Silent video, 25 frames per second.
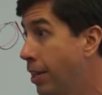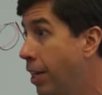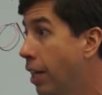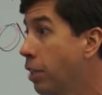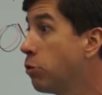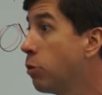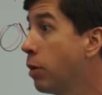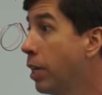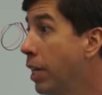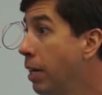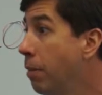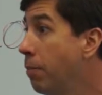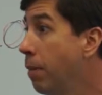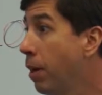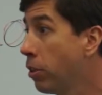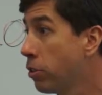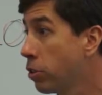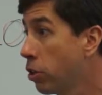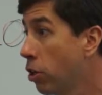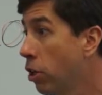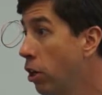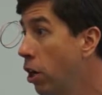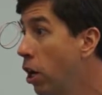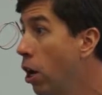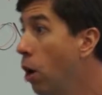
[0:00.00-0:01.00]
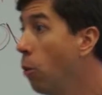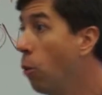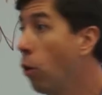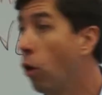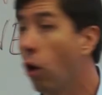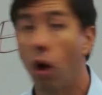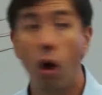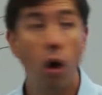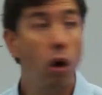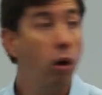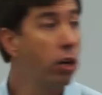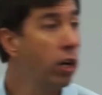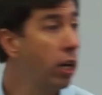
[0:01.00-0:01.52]
That's what email is going to. We're
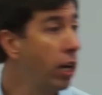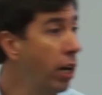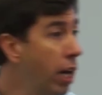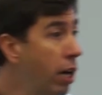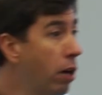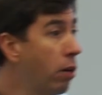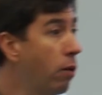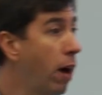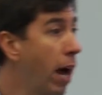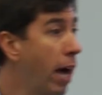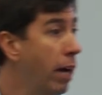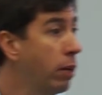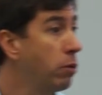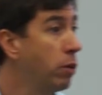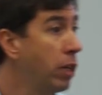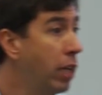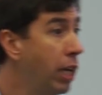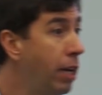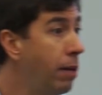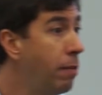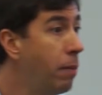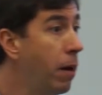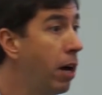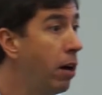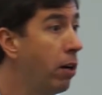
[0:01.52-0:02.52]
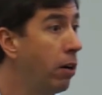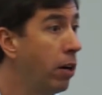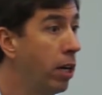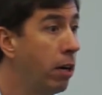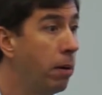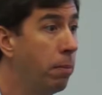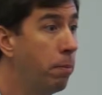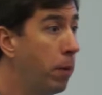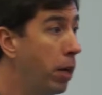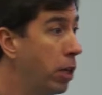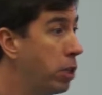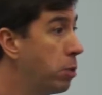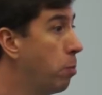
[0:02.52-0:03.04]
all going to interact with email in a
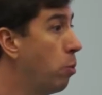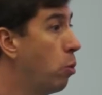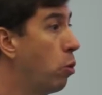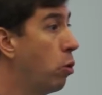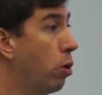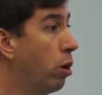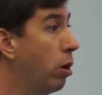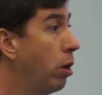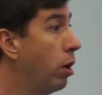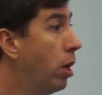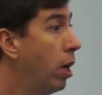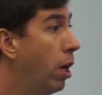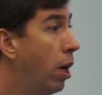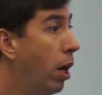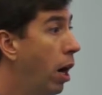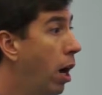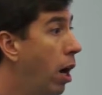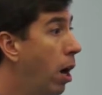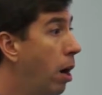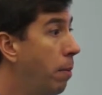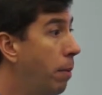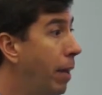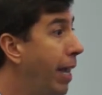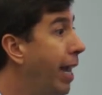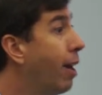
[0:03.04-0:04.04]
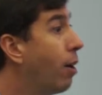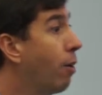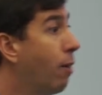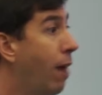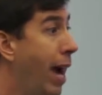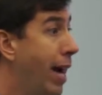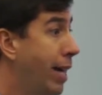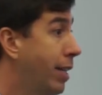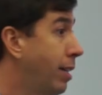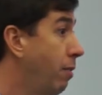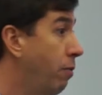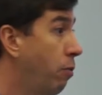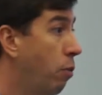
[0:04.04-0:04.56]
much more
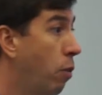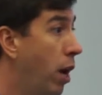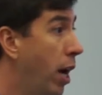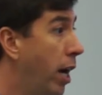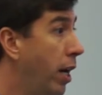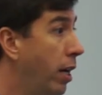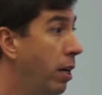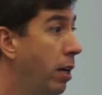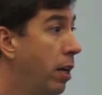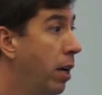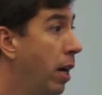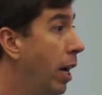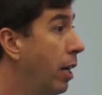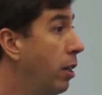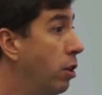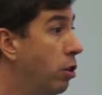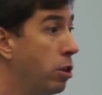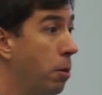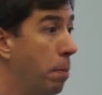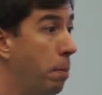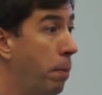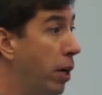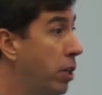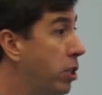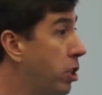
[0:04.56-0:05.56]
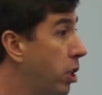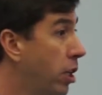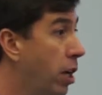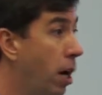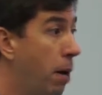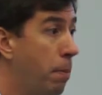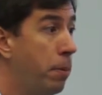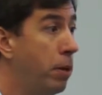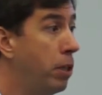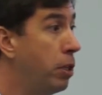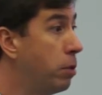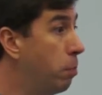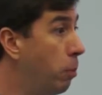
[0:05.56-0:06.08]
interactive way. And there's a bunch of
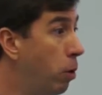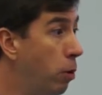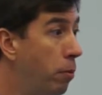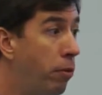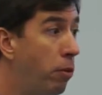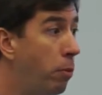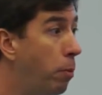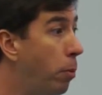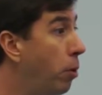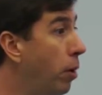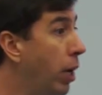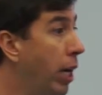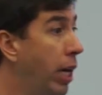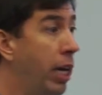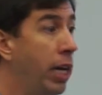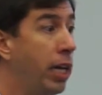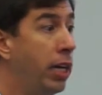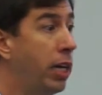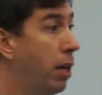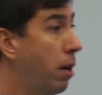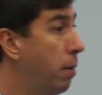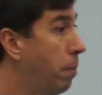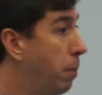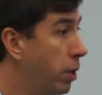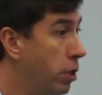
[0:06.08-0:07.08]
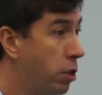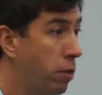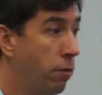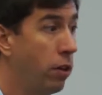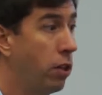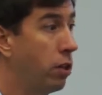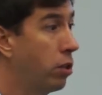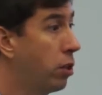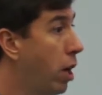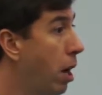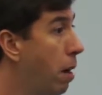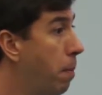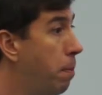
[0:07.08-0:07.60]
companies, Movable Ink, and a bunch of
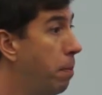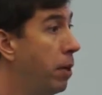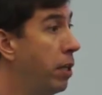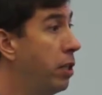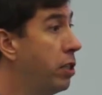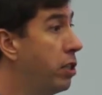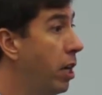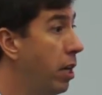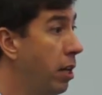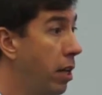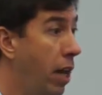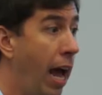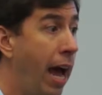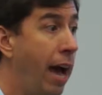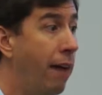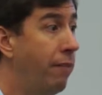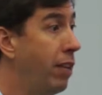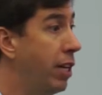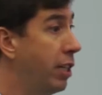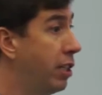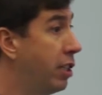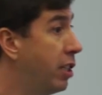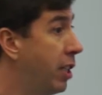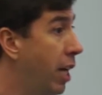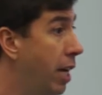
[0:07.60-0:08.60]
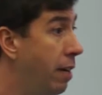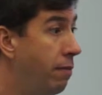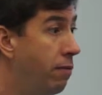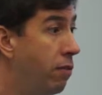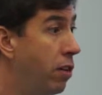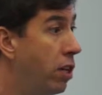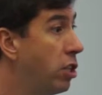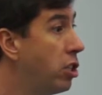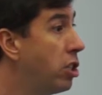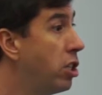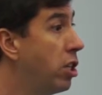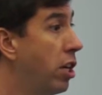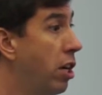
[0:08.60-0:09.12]
other companies that have that same
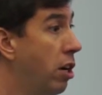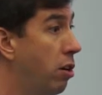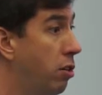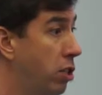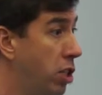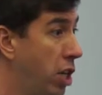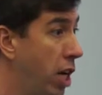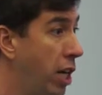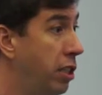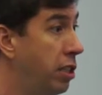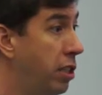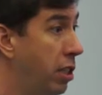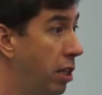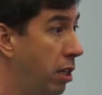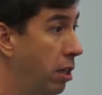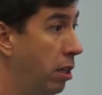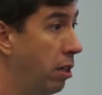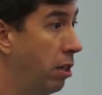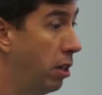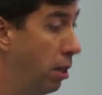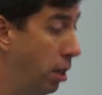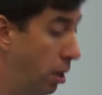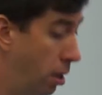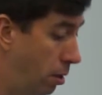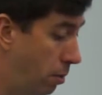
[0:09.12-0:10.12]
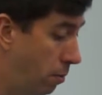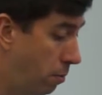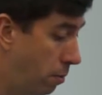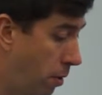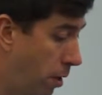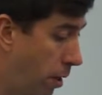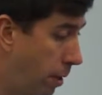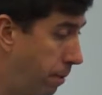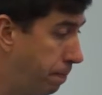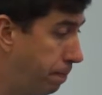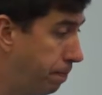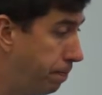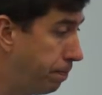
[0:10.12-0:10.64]
vision and are chasing it,
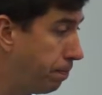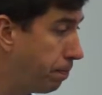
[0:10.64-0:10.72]
right?